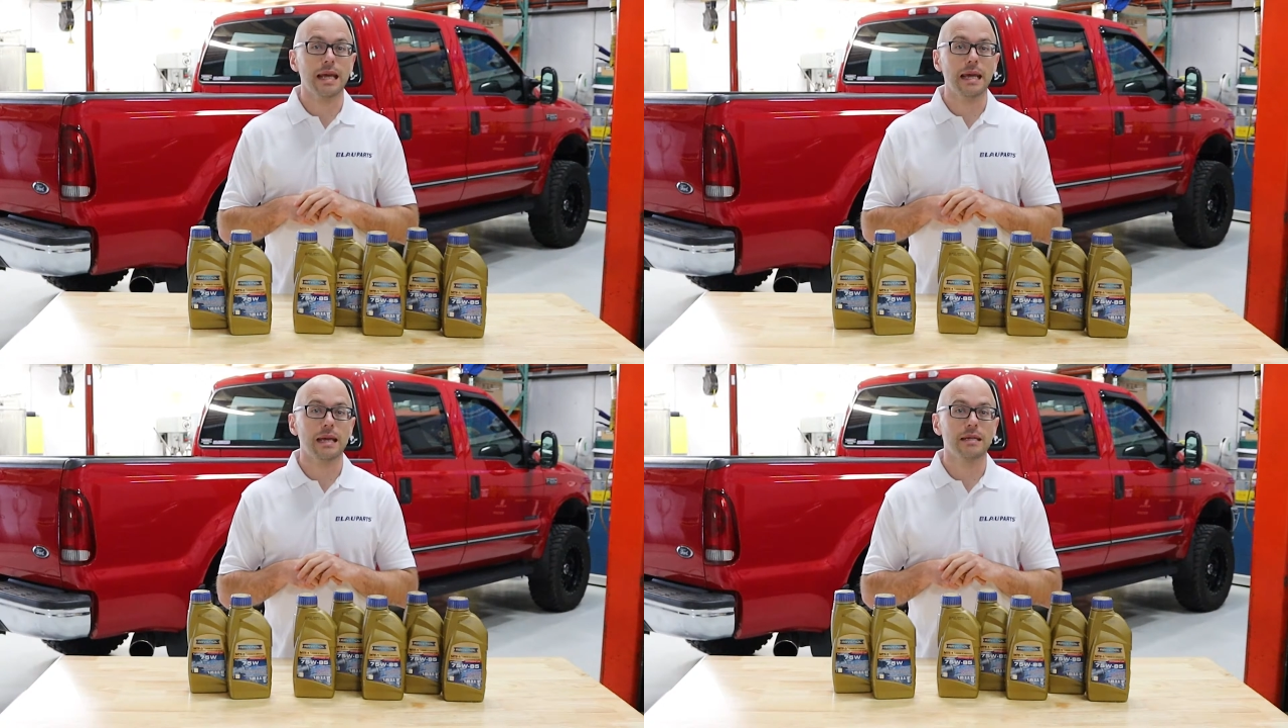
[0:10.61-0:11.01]

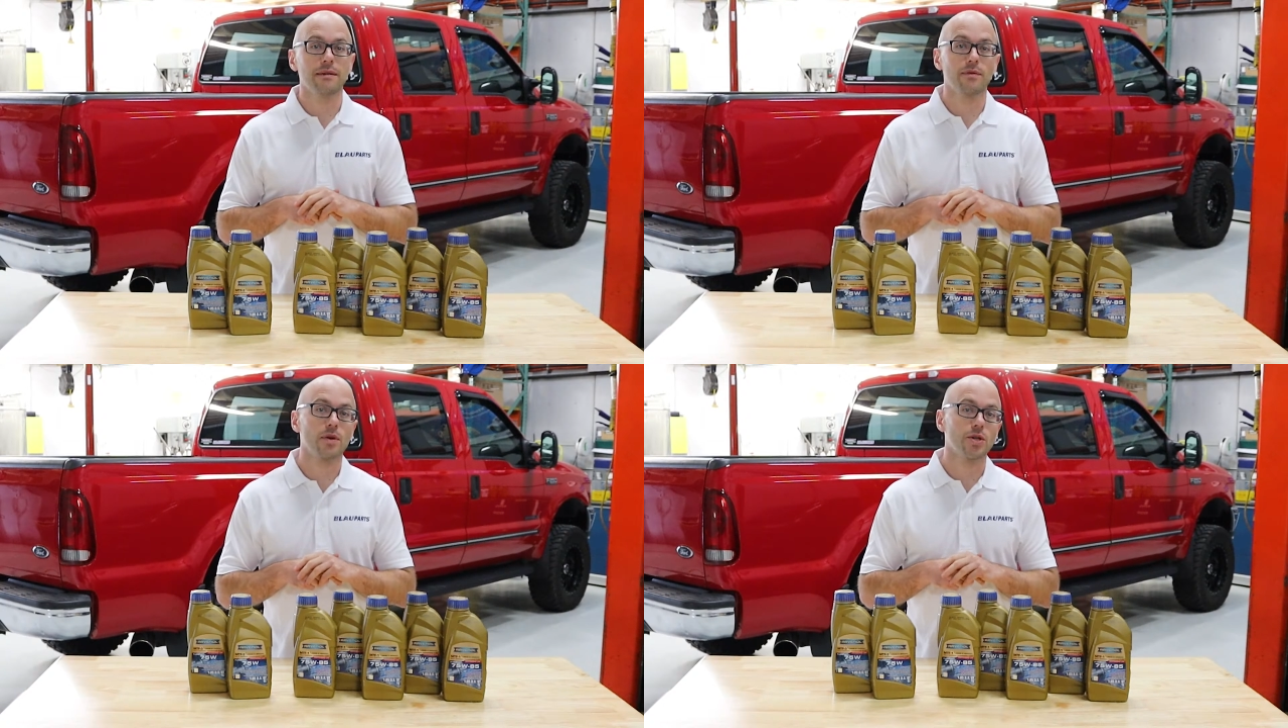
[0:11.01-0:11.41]
and
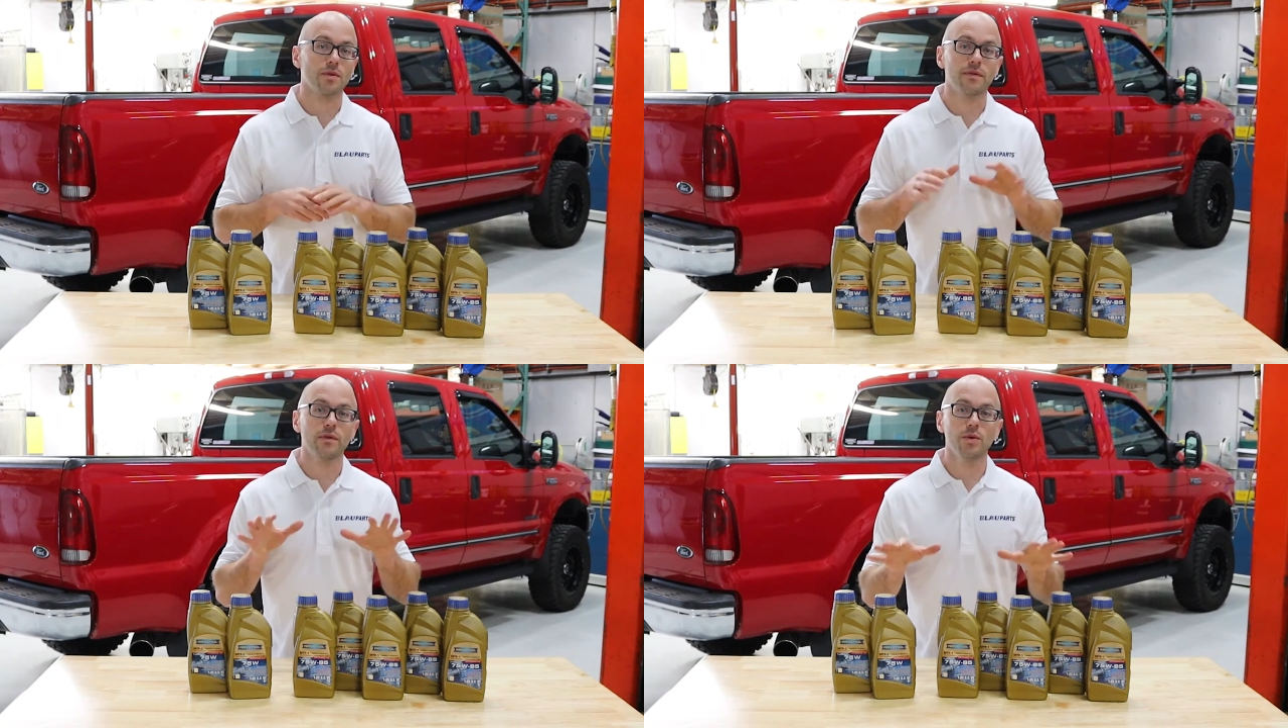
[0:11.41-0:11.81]
differential
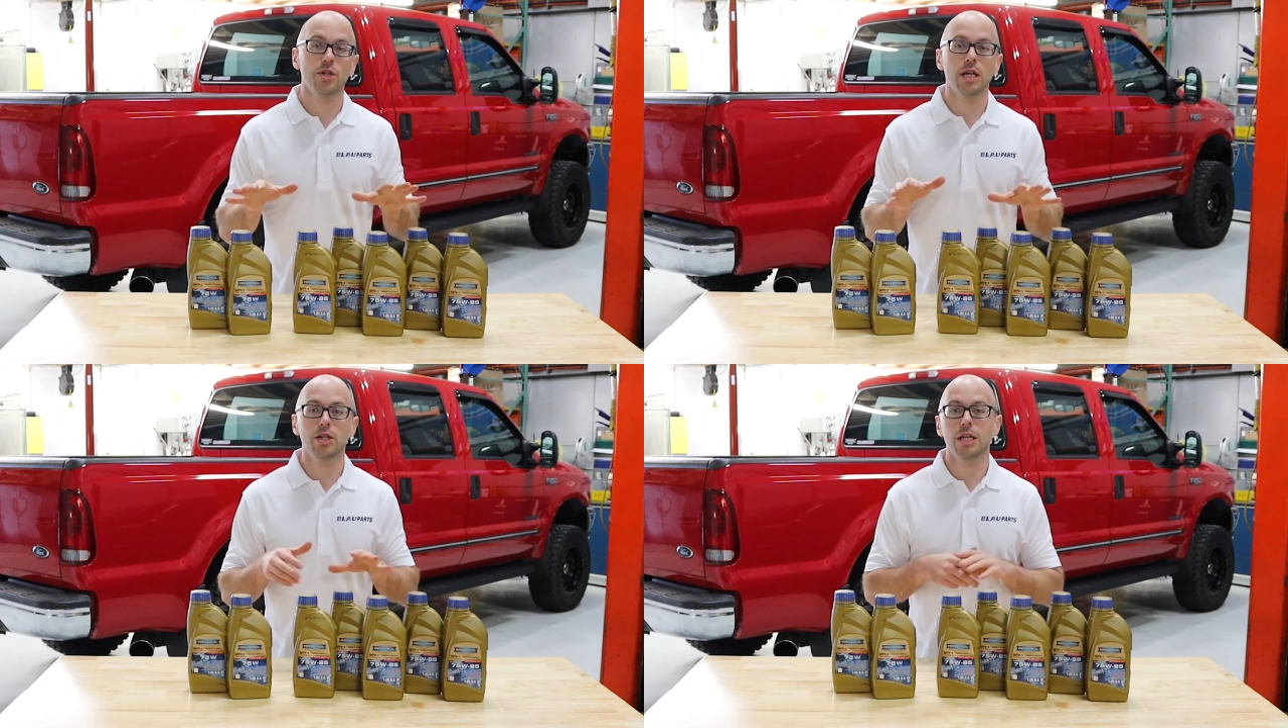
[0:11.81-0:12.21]
fluid
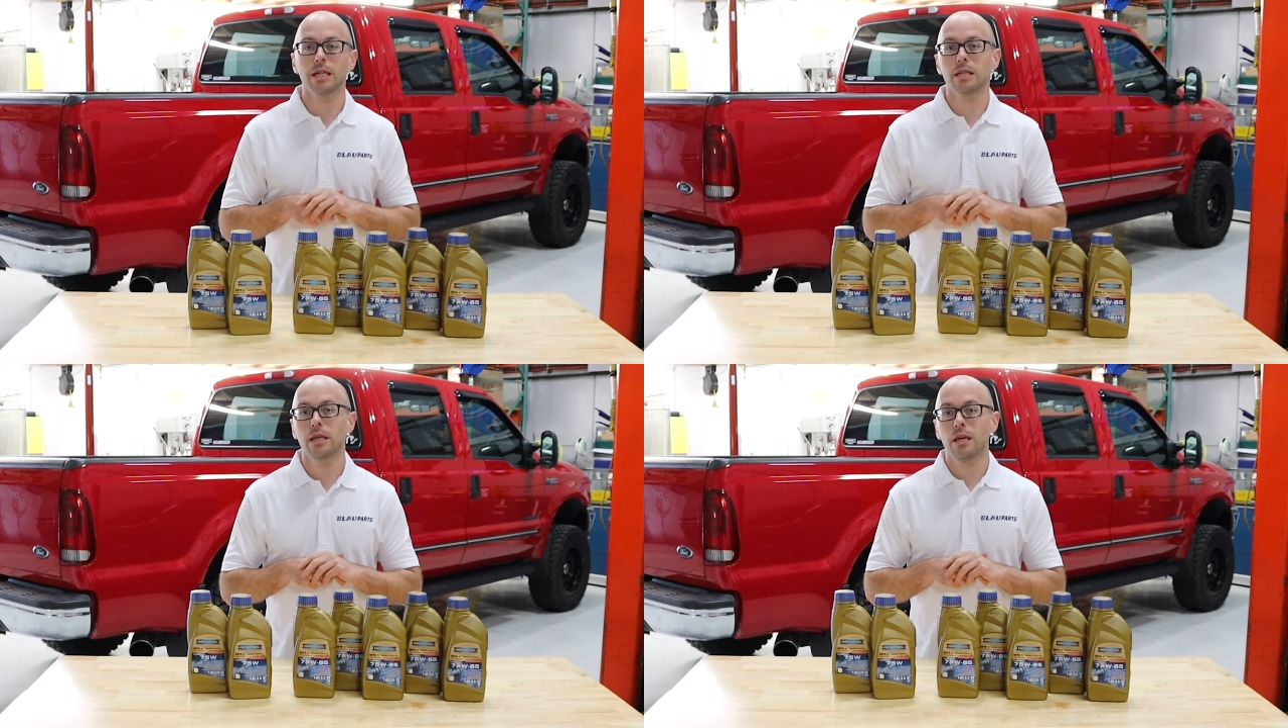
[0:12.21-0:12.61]
change
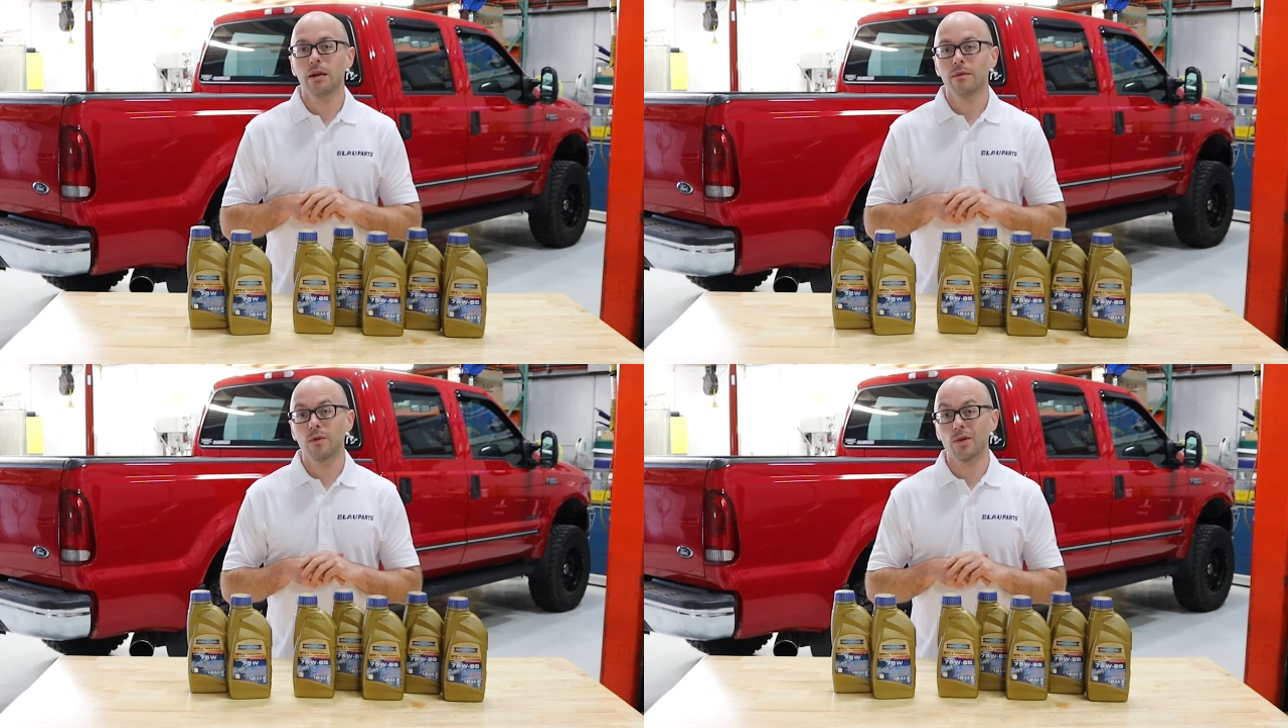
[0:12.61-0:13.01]
kits
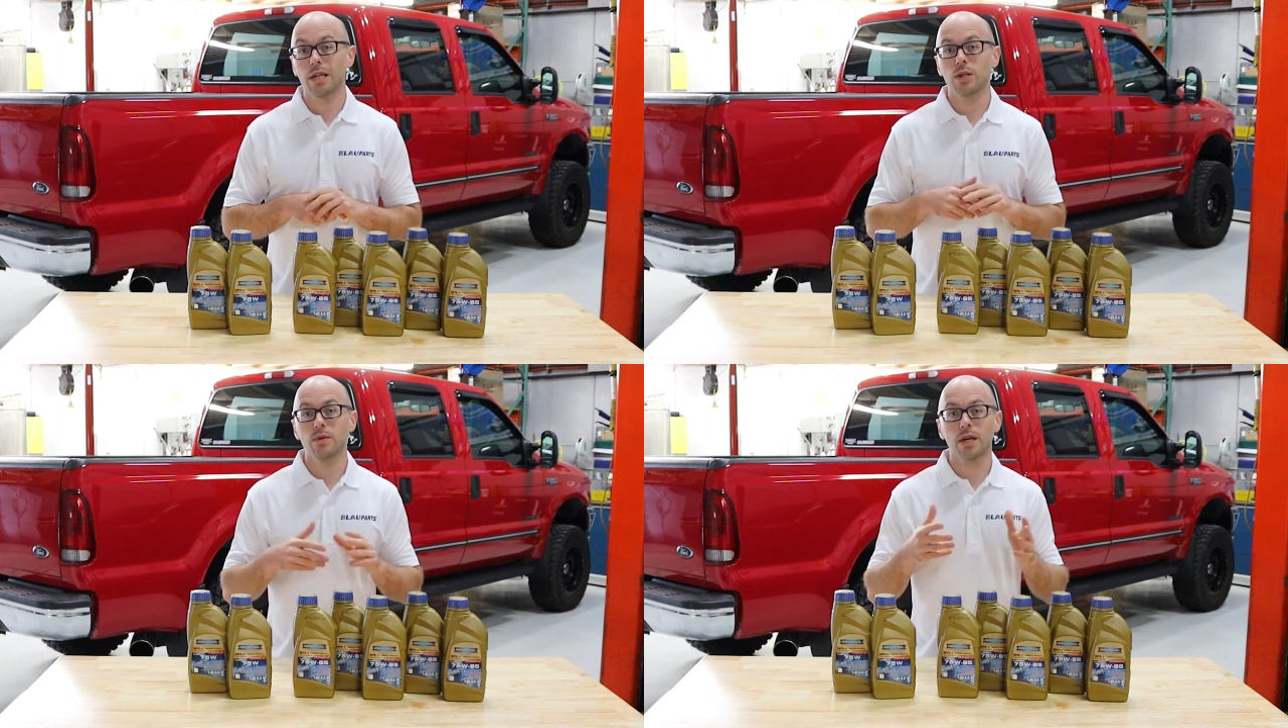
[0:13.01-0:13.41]
for the
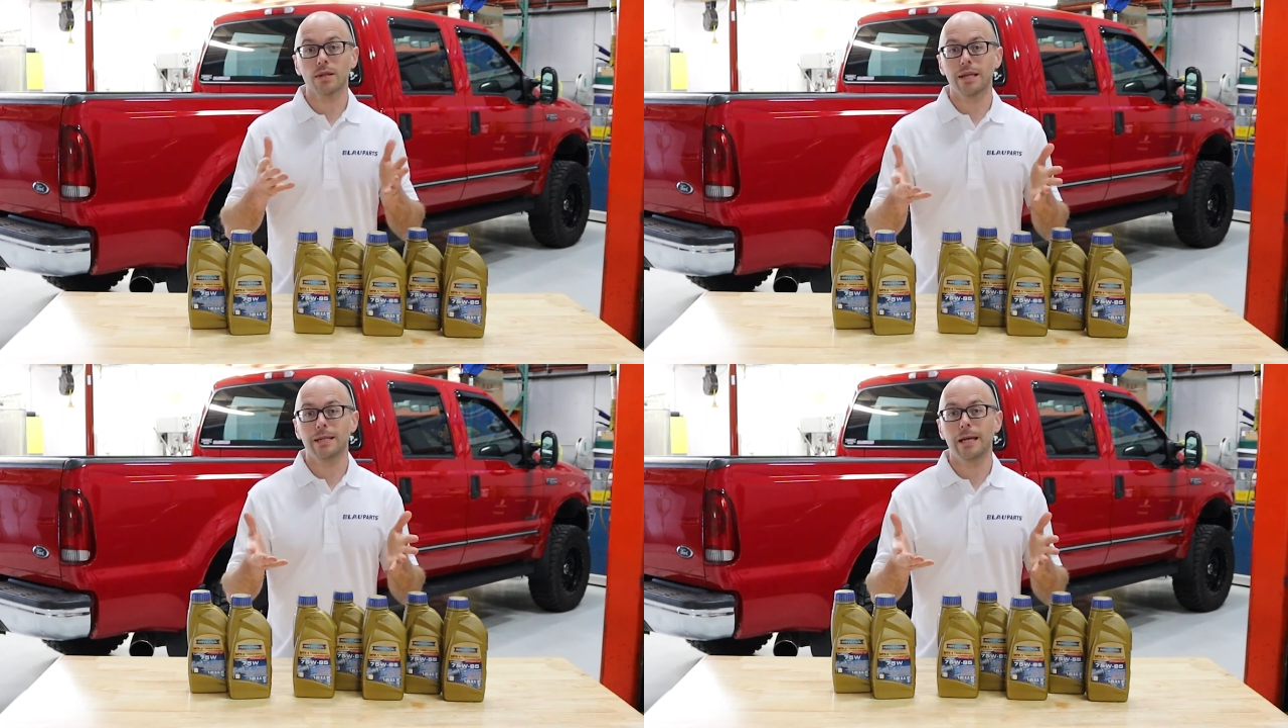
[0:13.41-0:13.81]

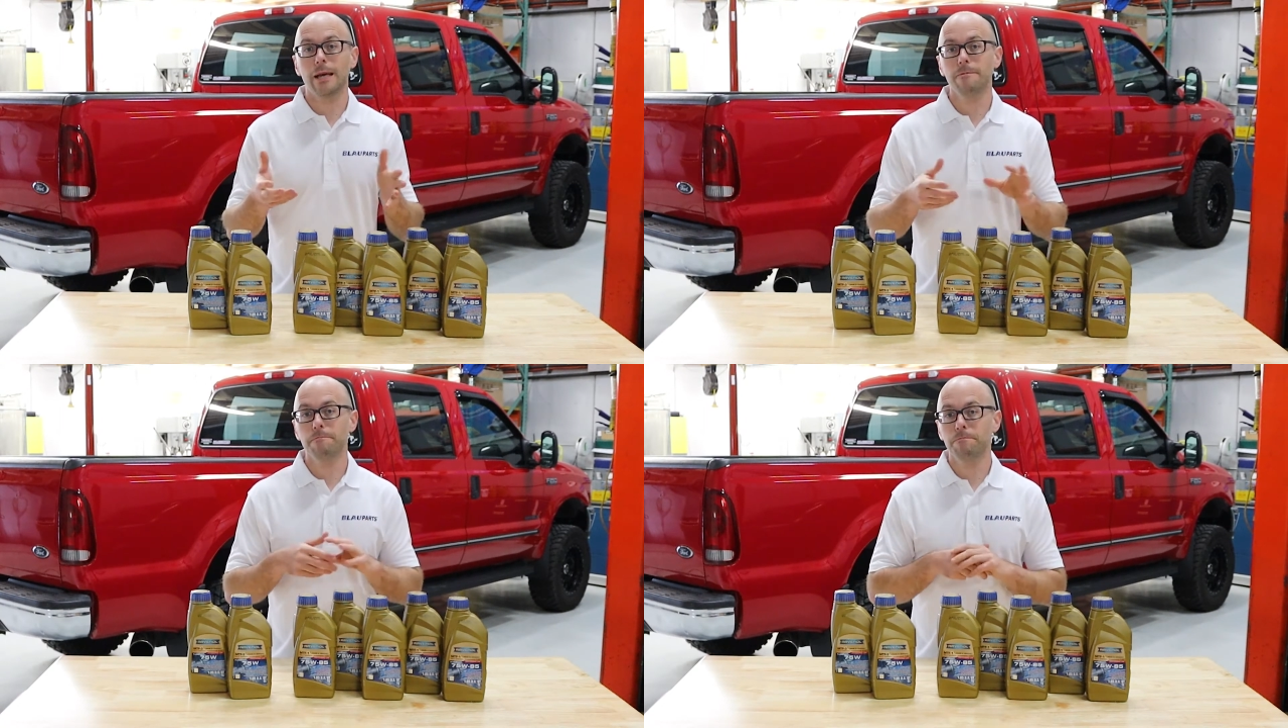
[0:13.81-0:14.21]

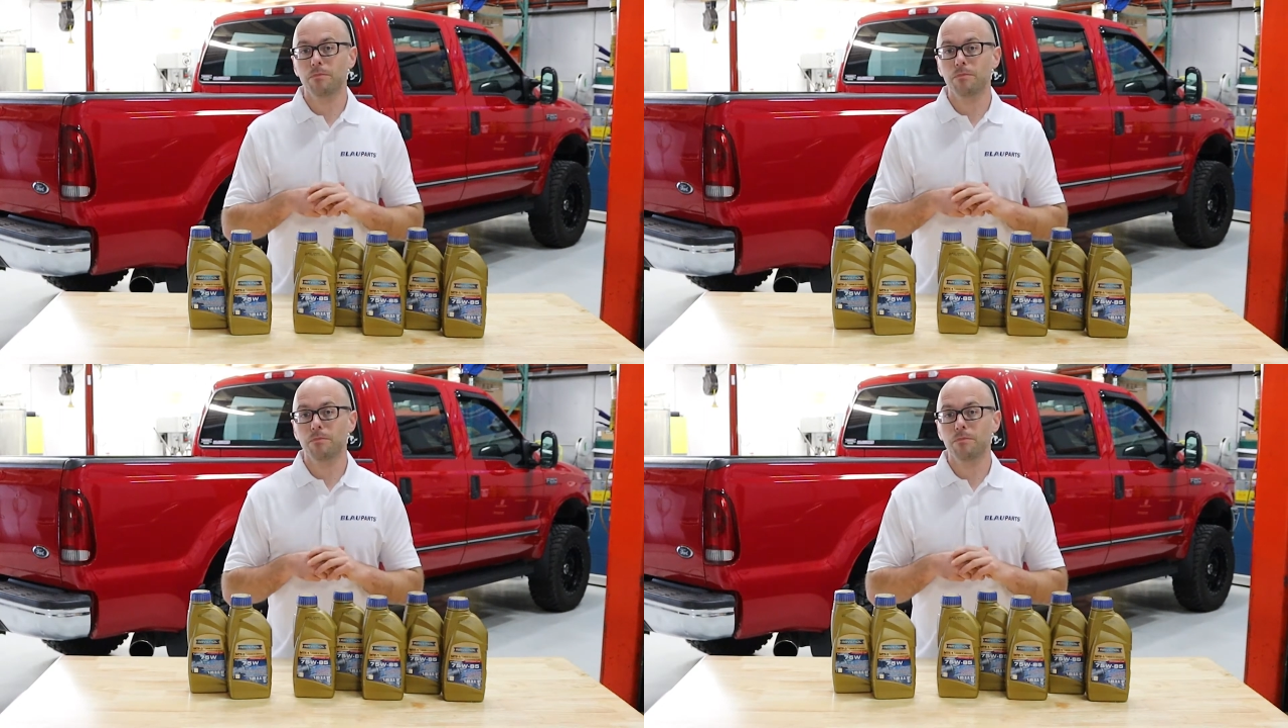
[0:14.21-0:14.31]
2010